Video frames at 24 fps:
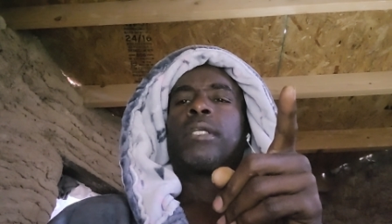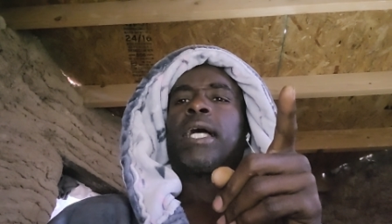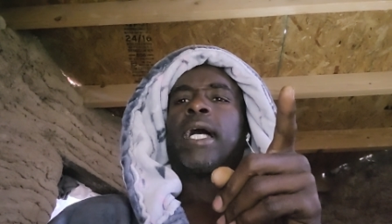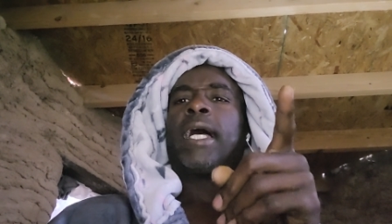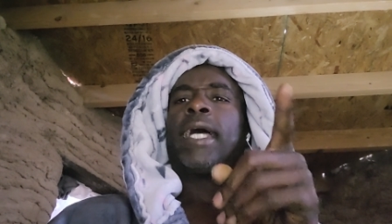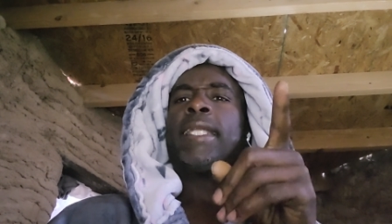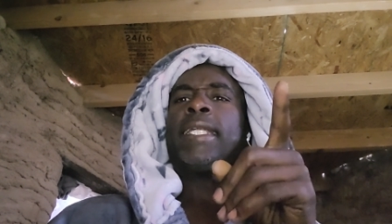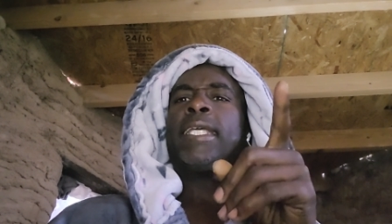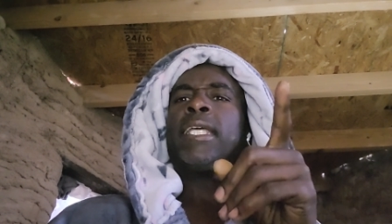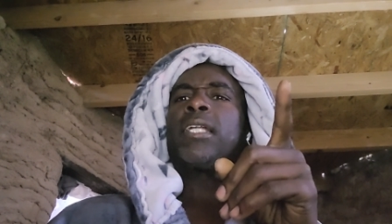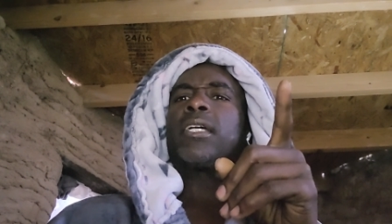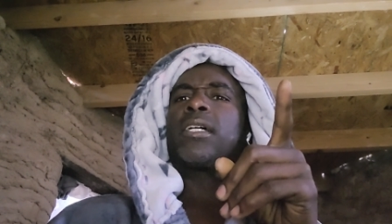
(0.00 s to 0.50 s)

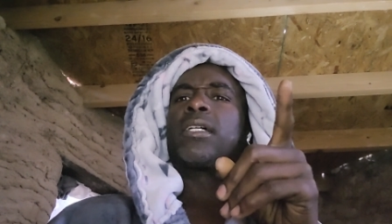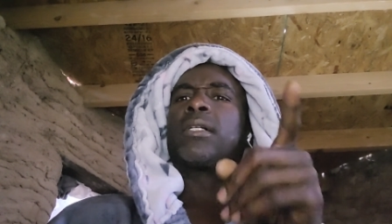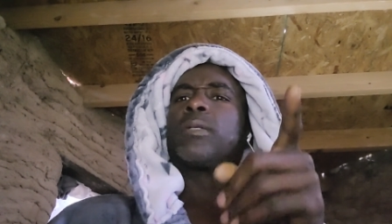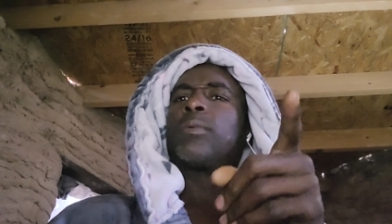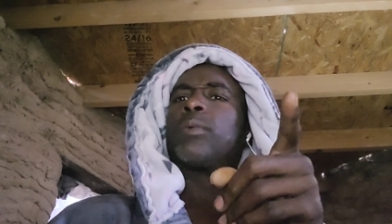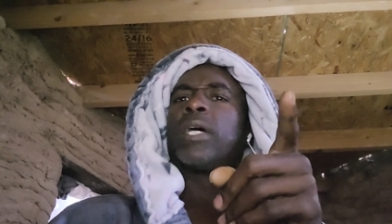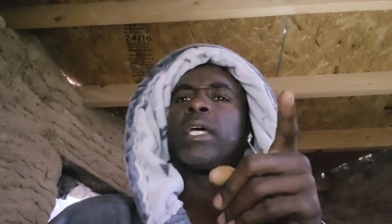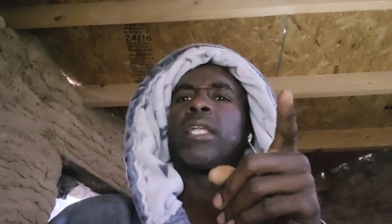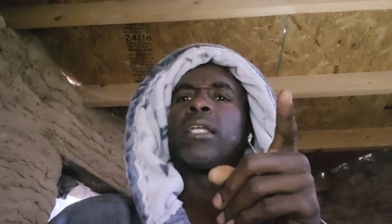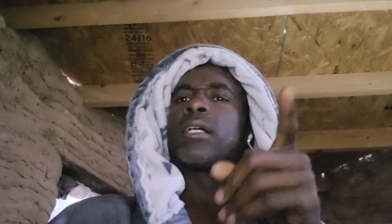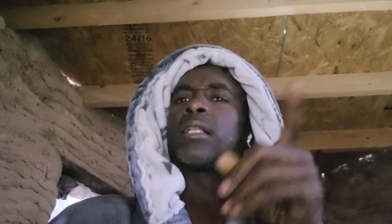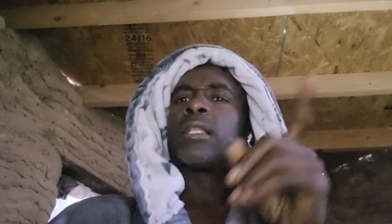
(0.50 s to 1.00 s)
I need a
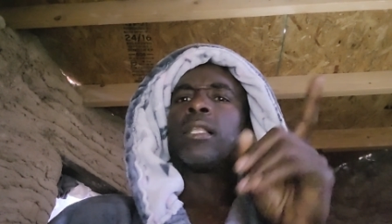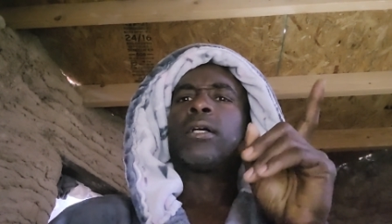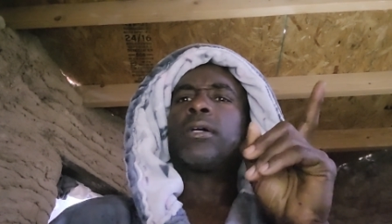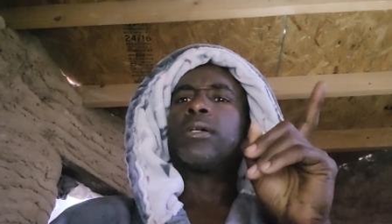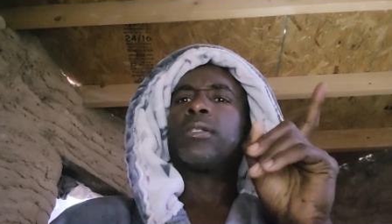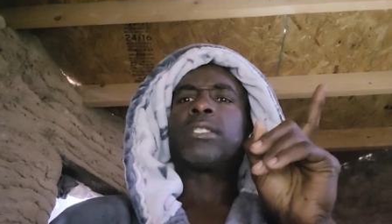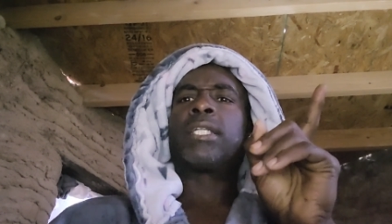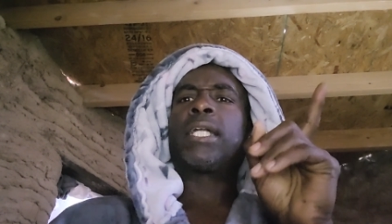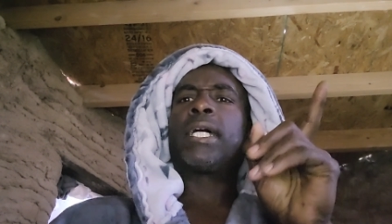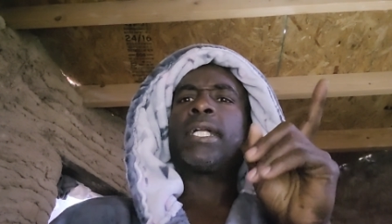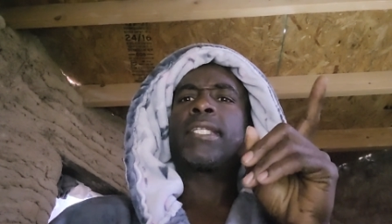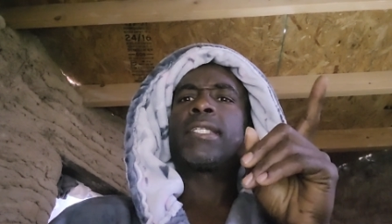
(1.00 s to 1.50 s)
good way to
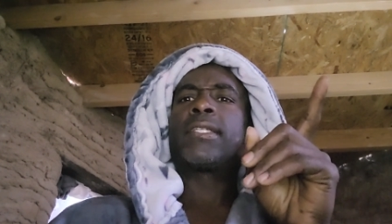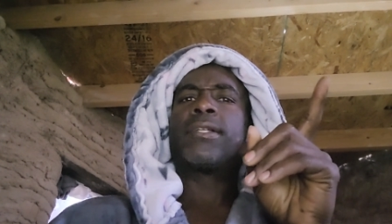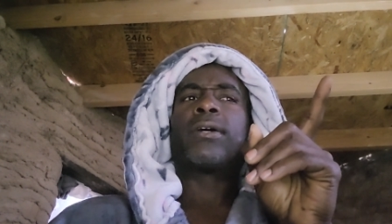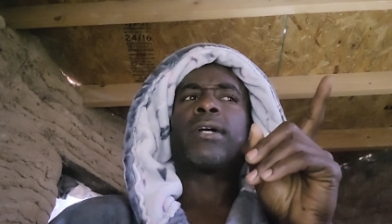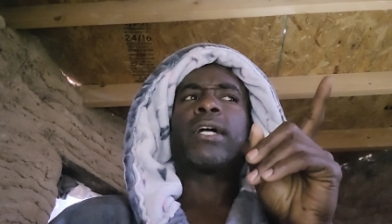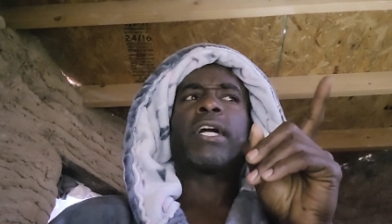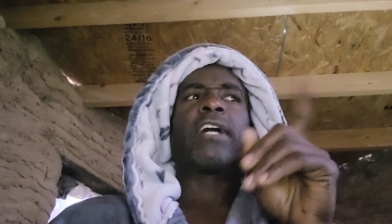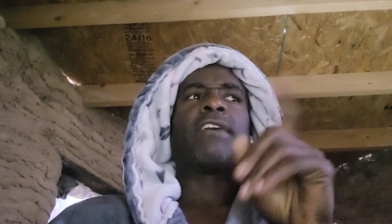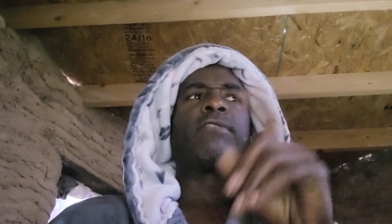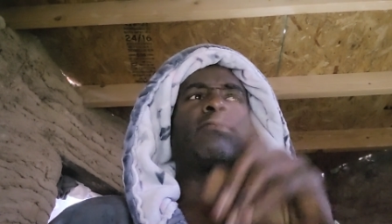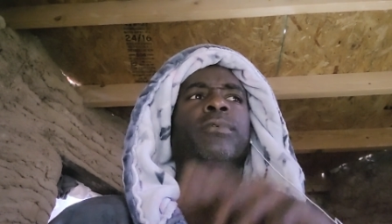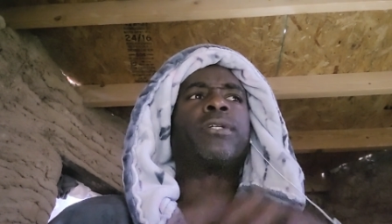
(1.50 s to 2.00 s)
close, and I just don't
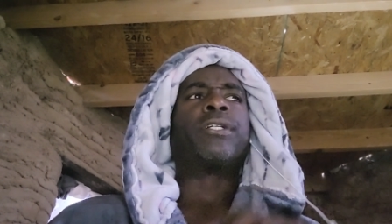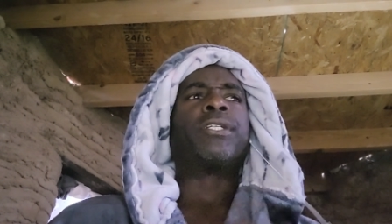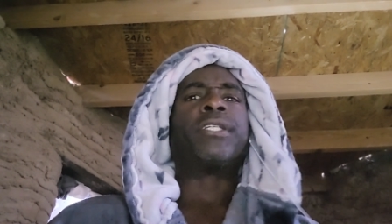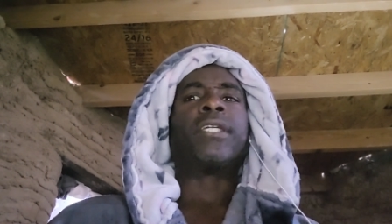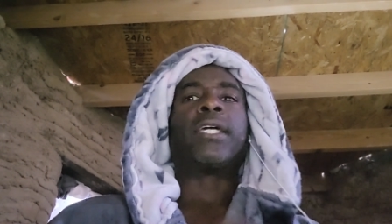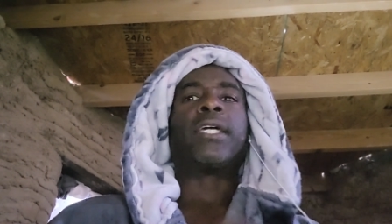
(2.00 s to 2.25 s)
have one